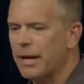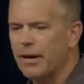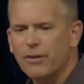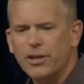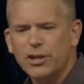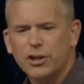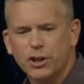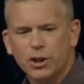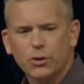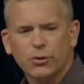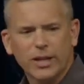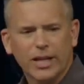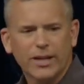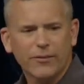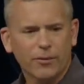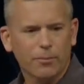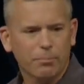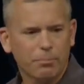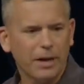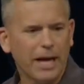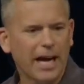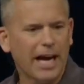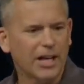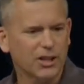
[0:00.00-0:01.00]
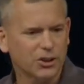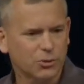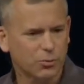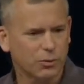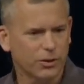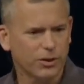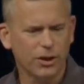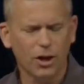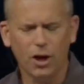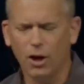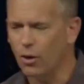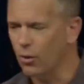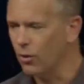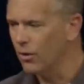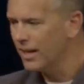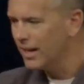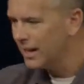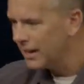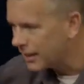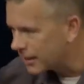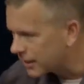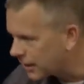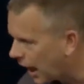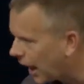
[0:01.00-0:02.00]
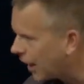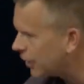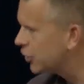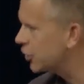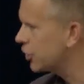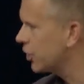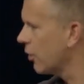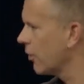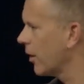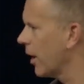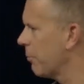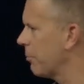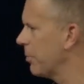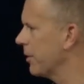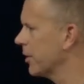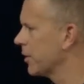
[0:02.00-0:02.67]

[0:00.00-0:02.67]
every Jew that ever passed would know God showed up in